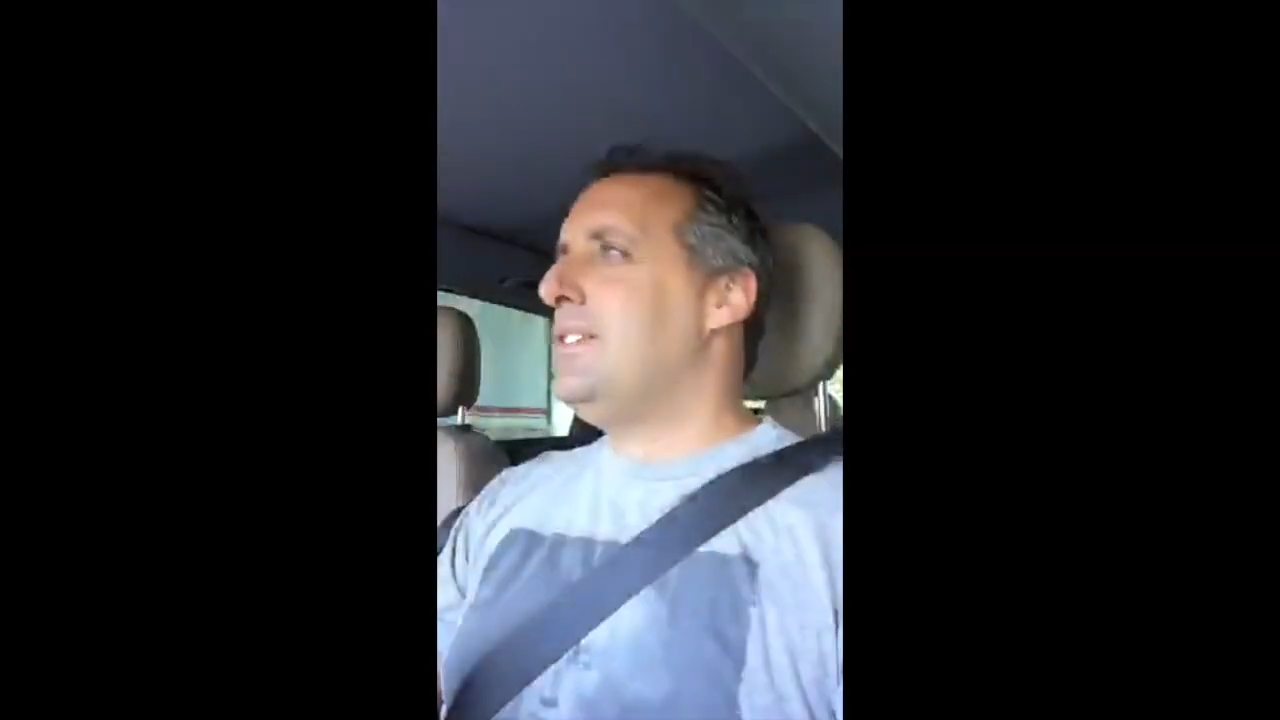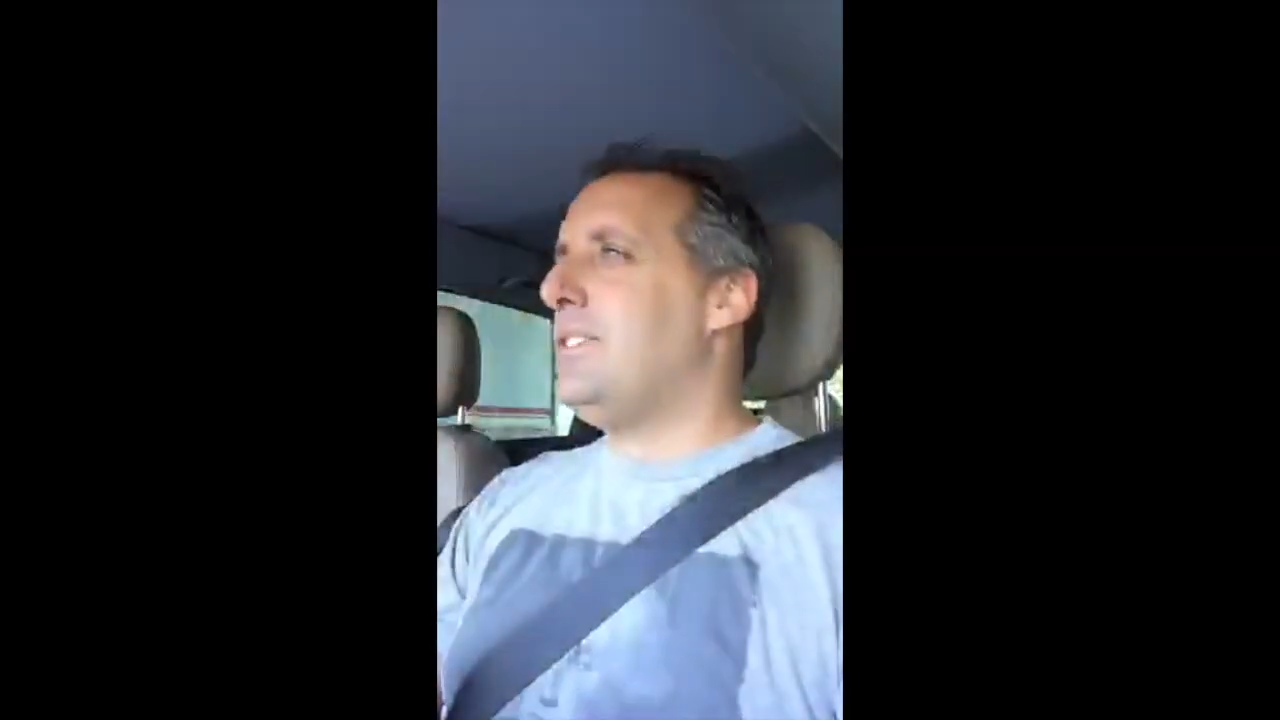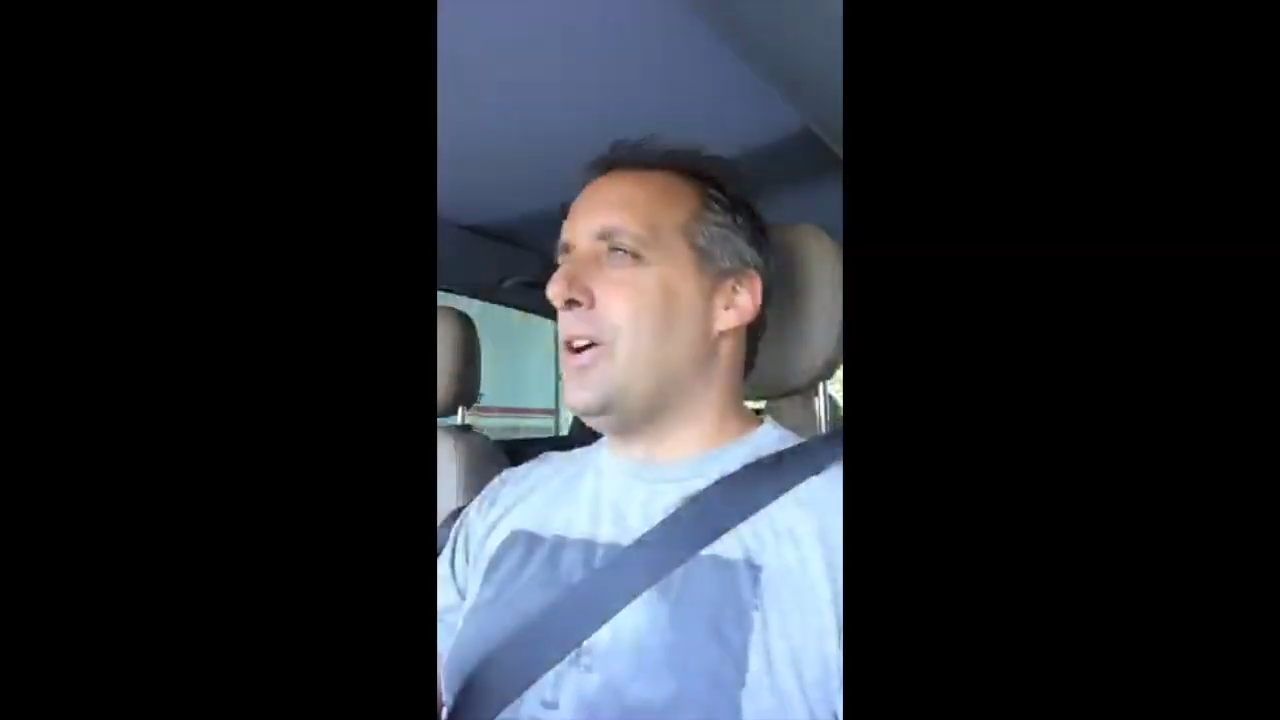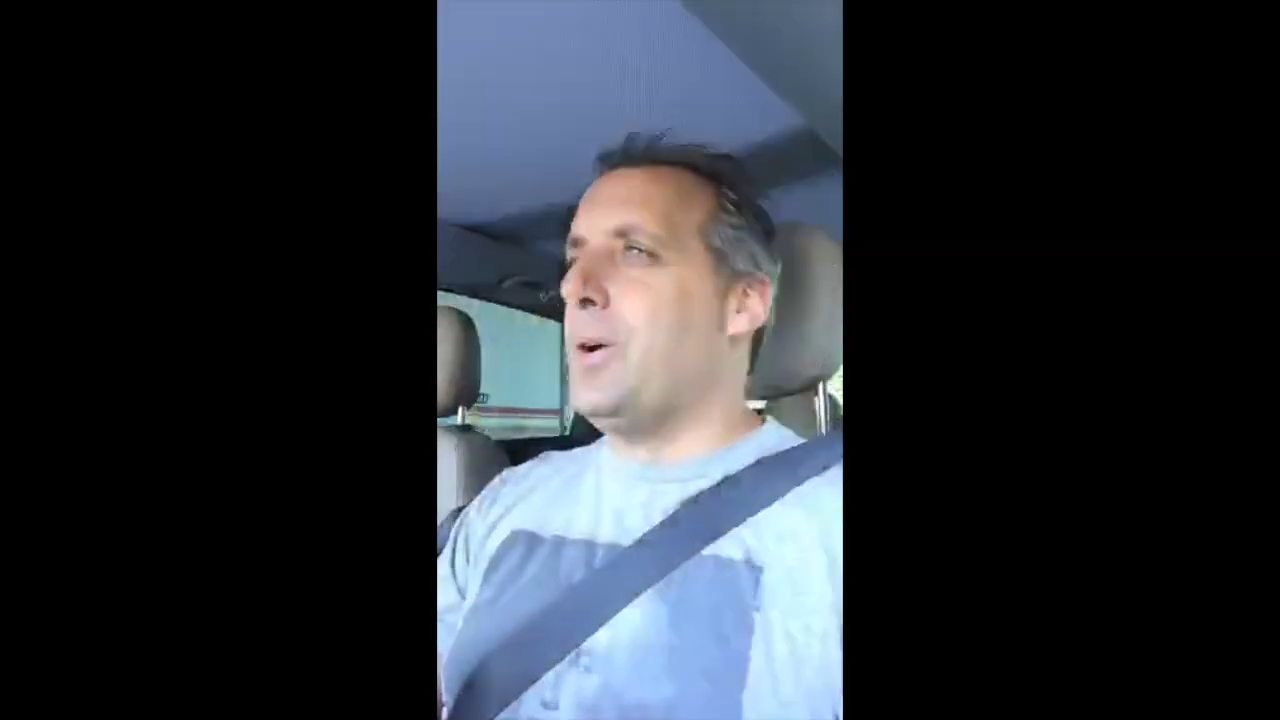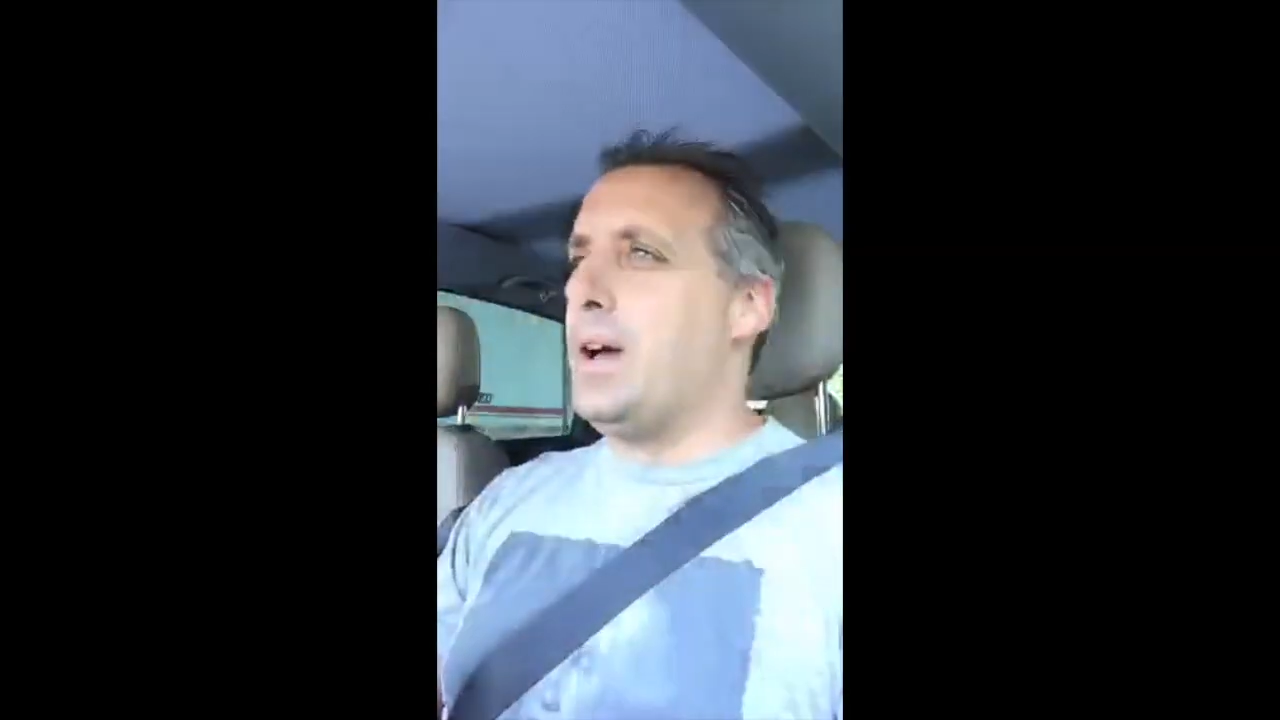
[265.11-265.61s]

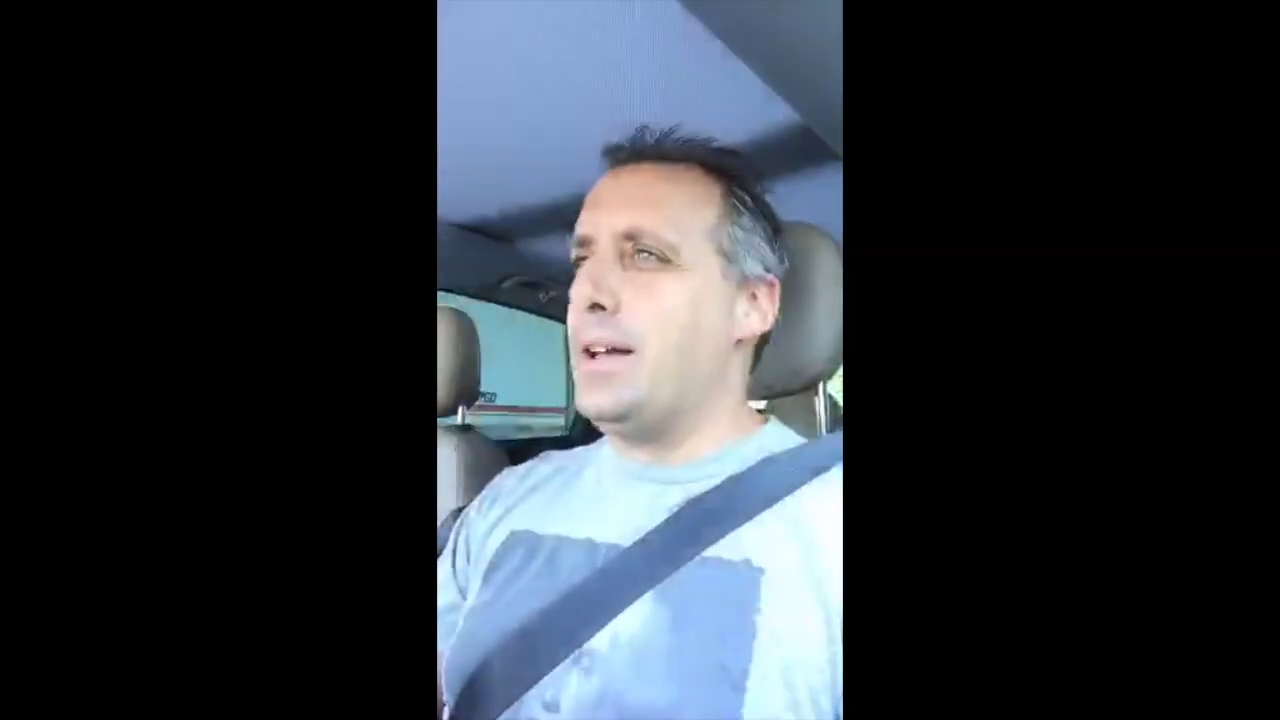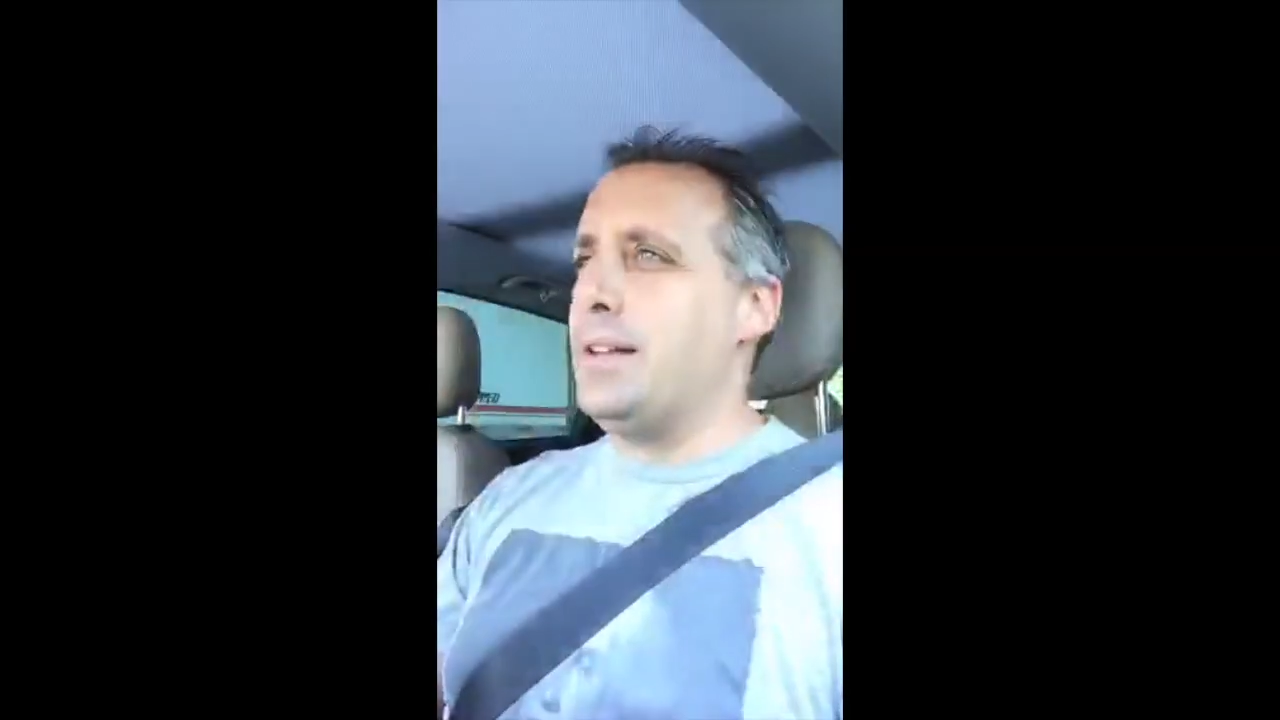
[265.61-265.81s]
So